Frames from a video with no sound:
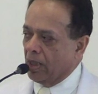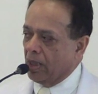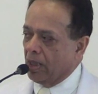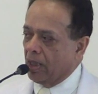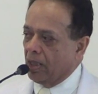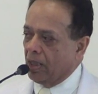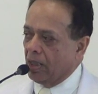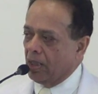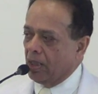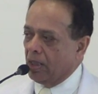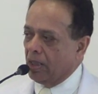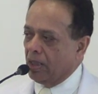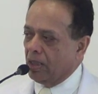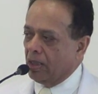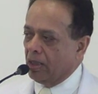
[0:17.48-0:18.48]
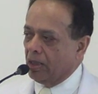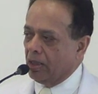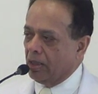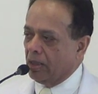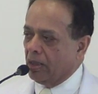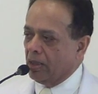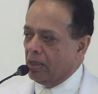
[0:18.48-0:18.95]

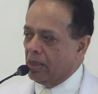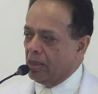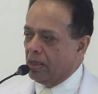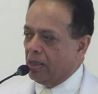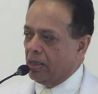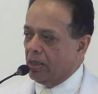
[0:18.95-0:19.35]
Nothing is said.